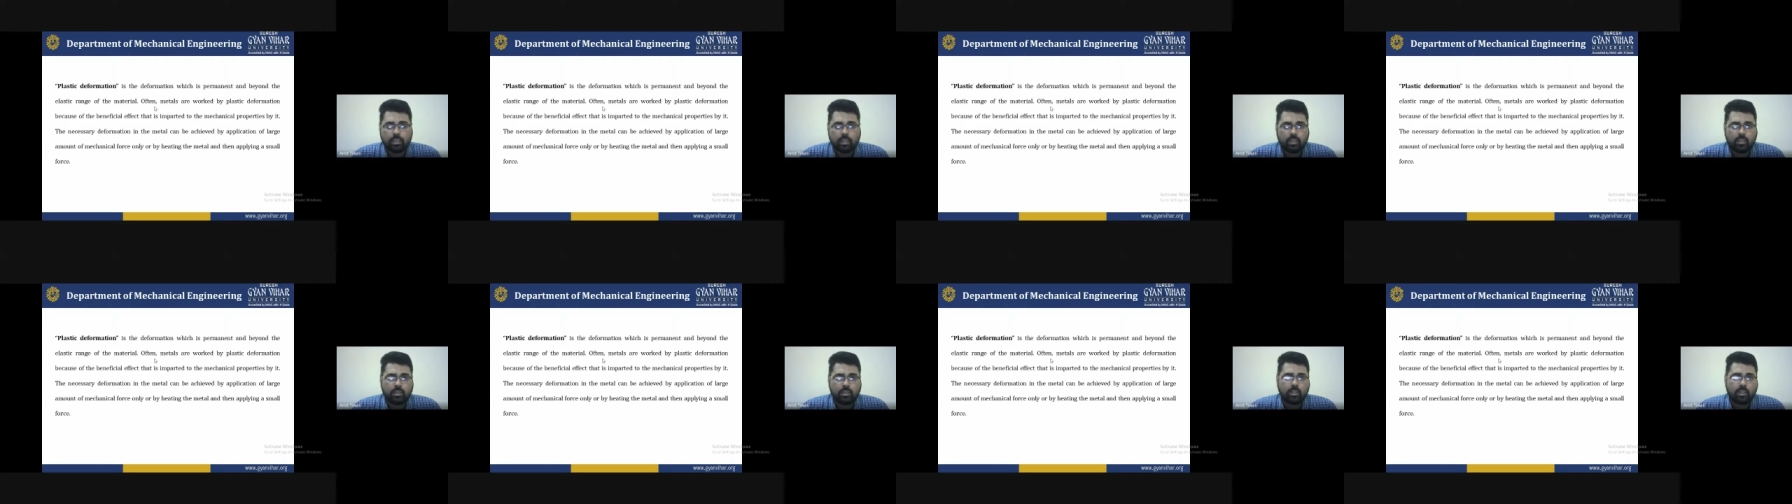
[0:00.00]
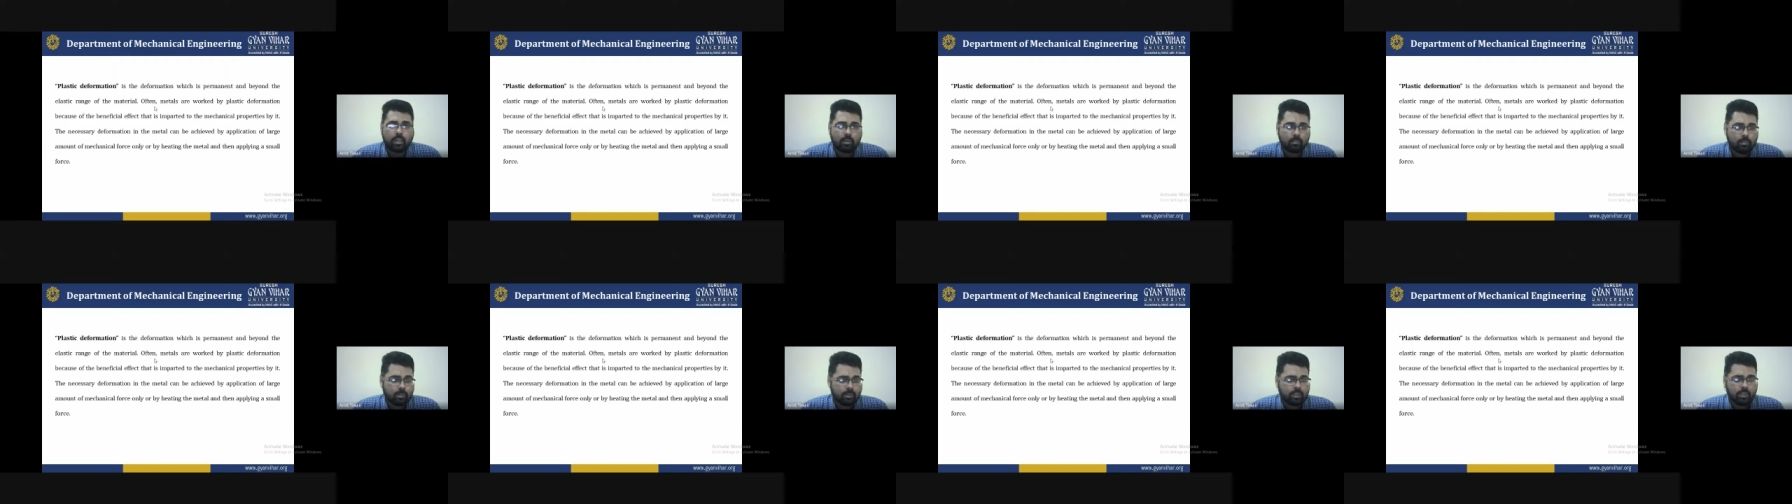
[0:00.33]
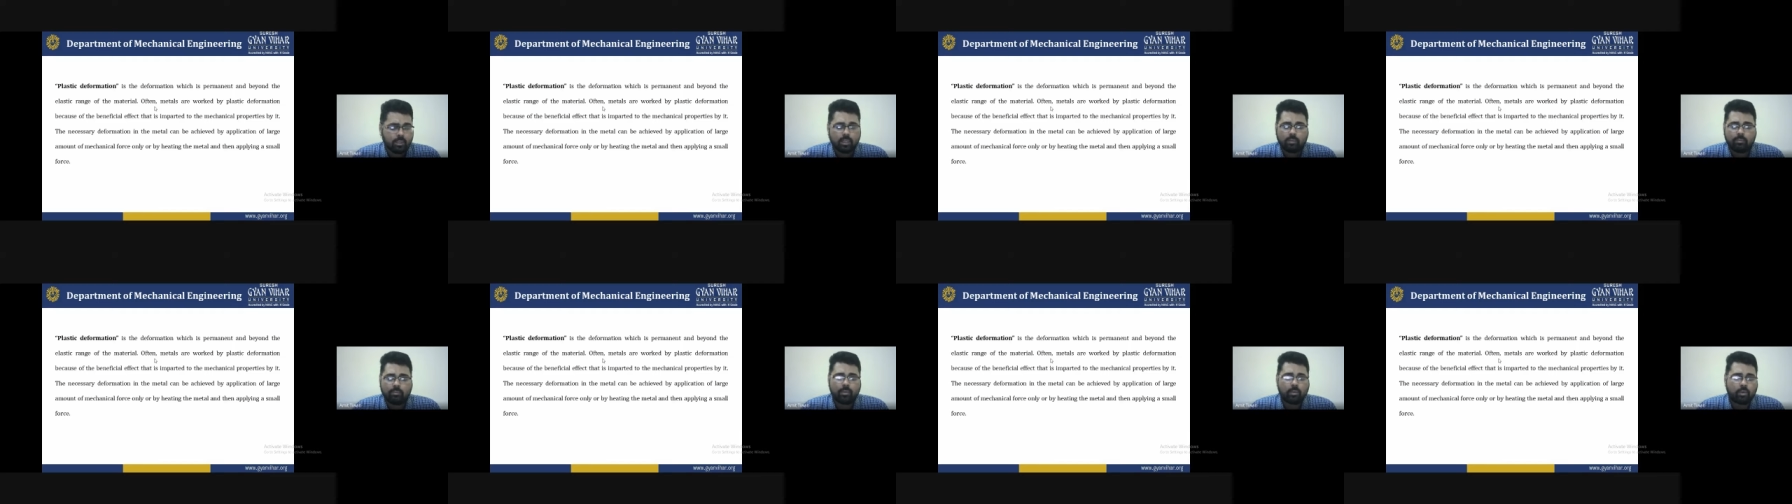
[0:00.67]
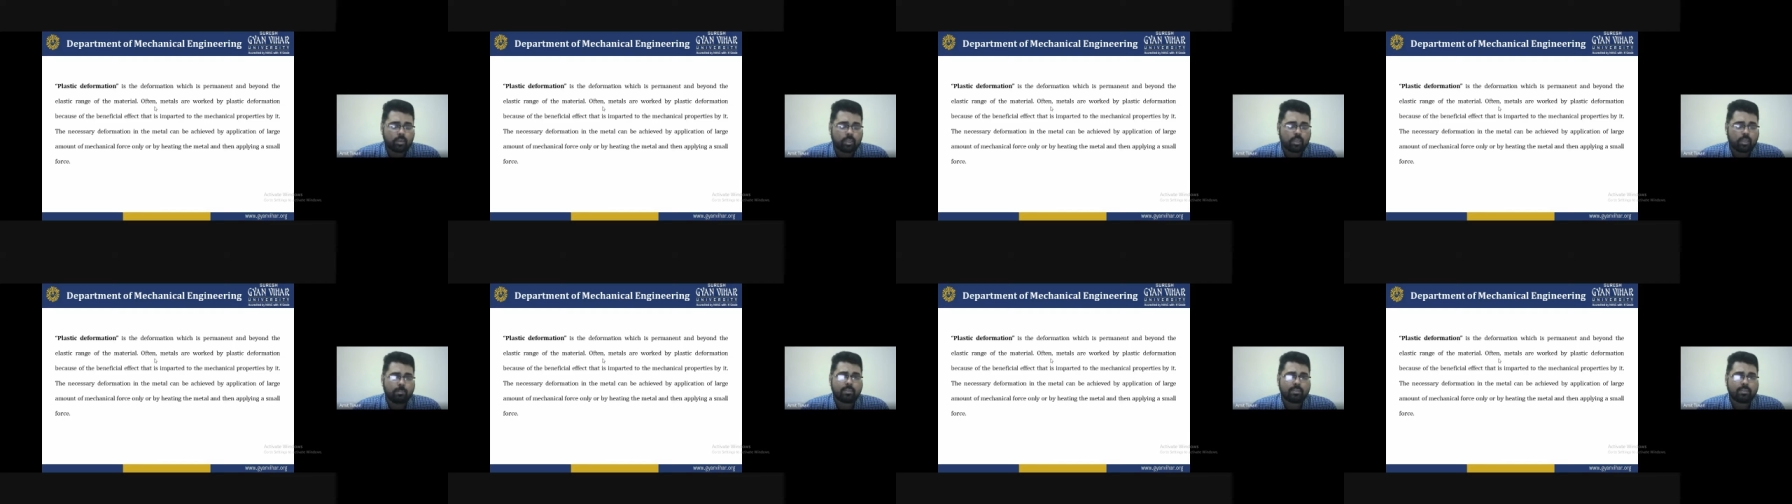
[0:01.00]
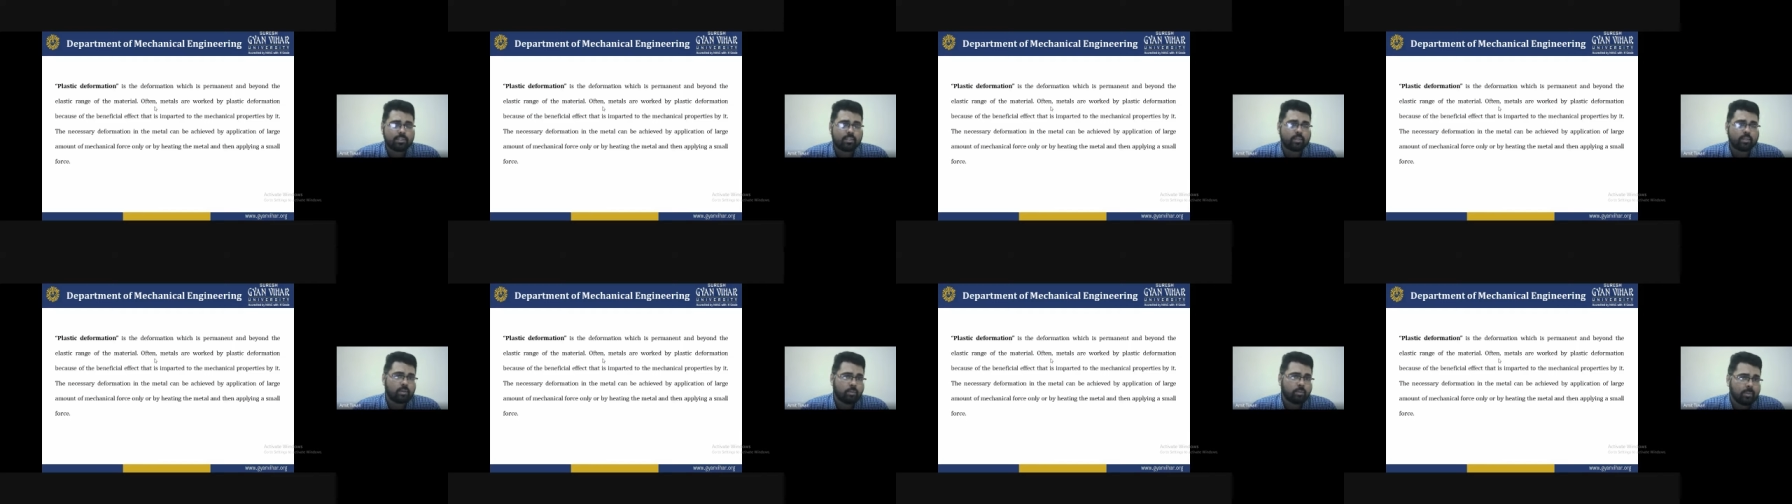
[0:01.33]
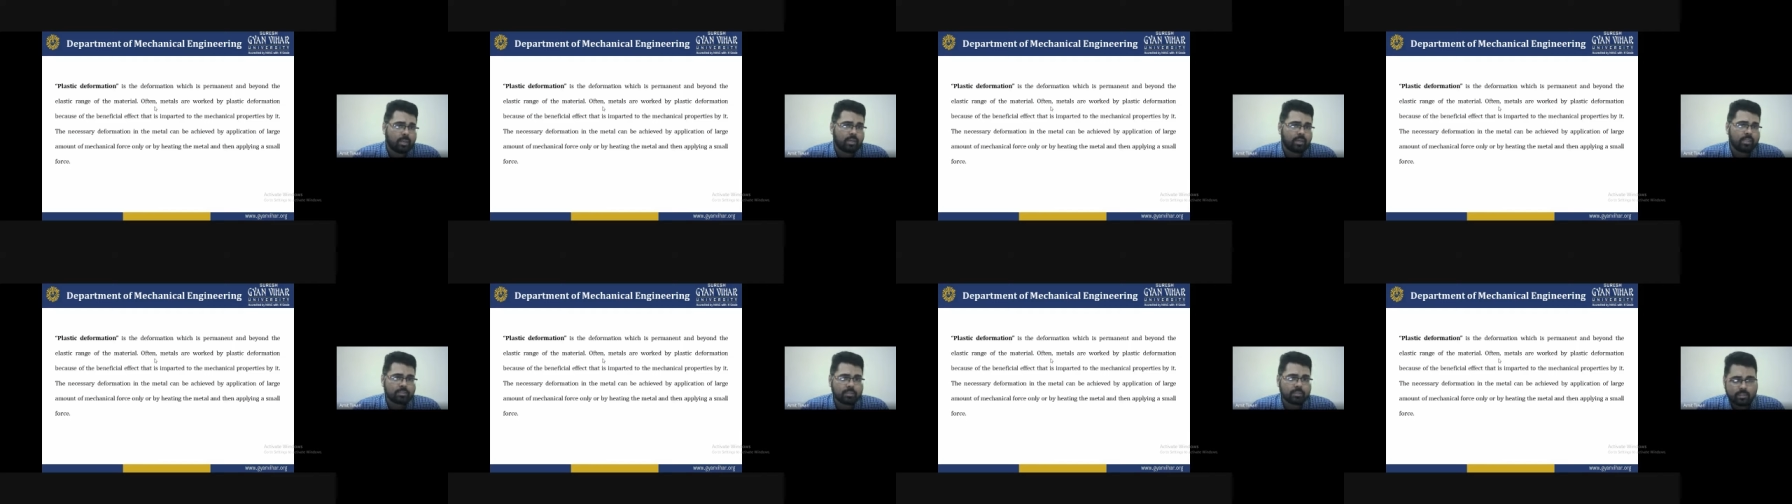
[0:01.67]
and the metal have no capacity to be
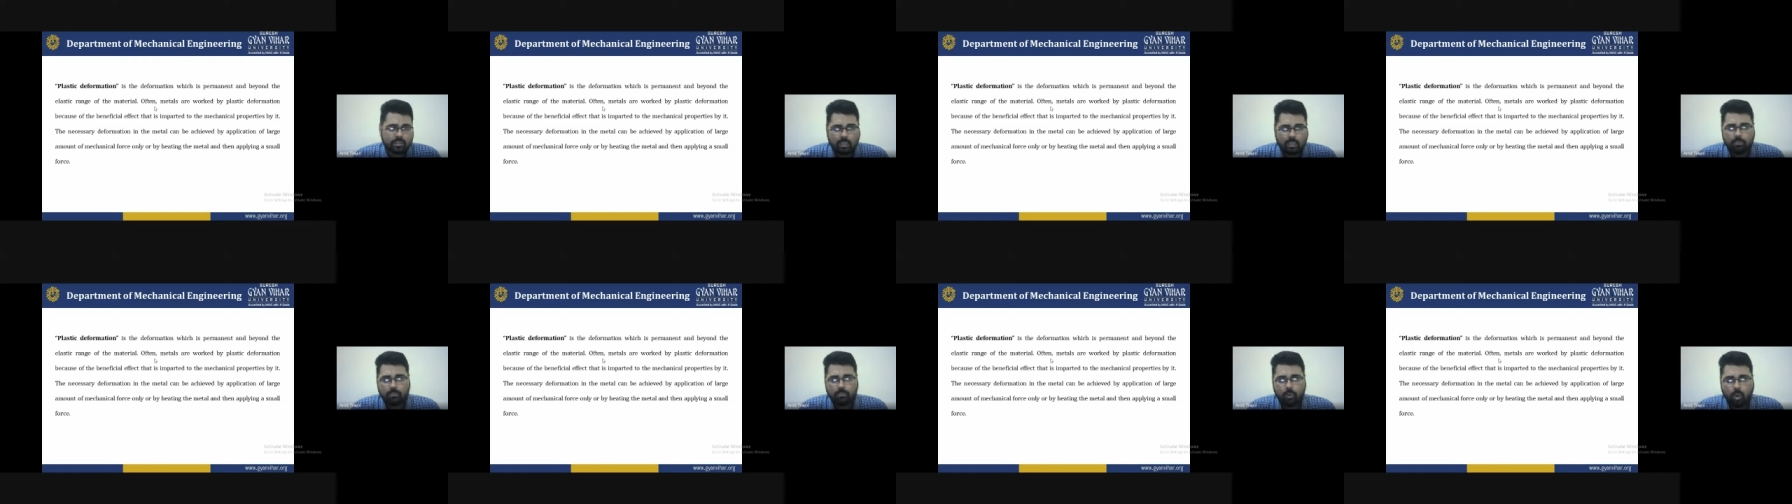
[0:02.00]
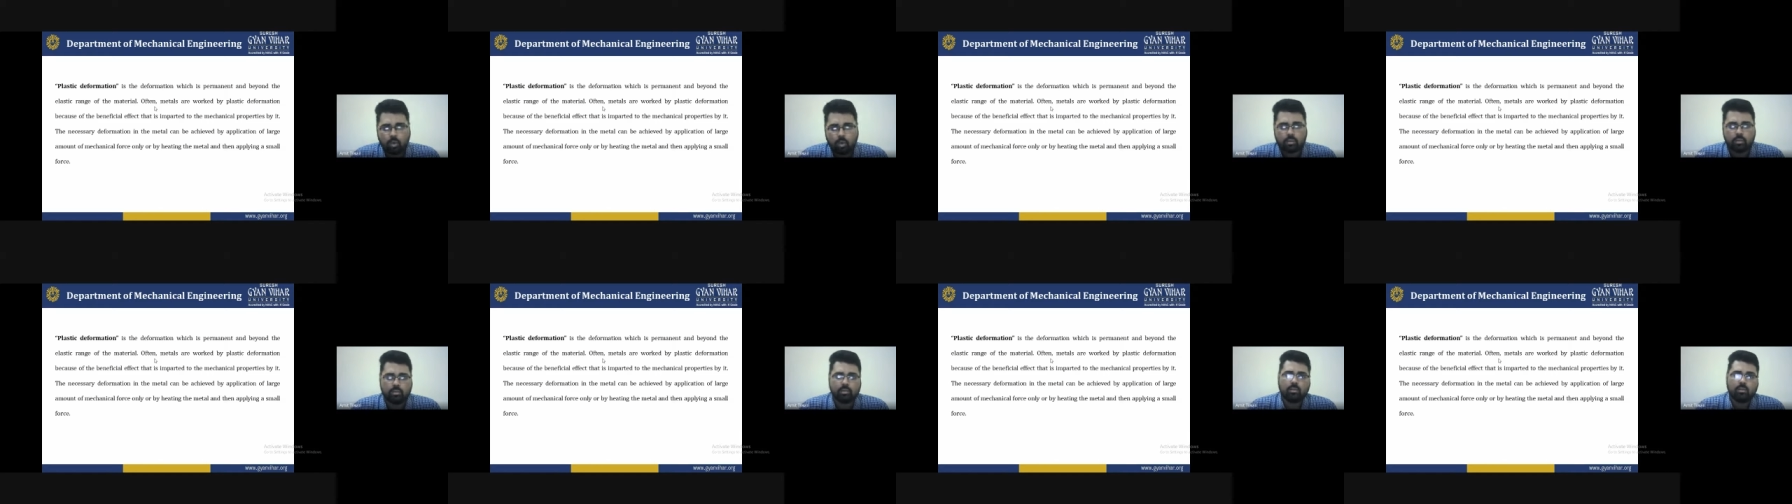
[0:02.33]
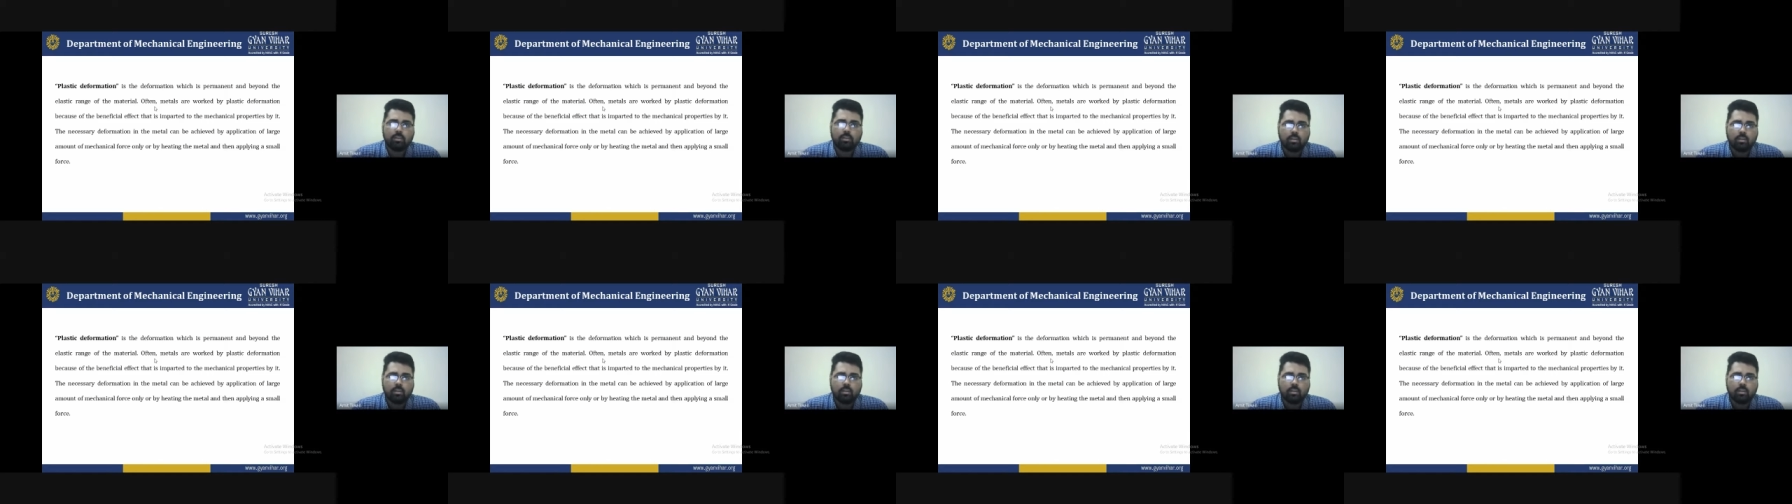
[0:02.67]
at a certain load.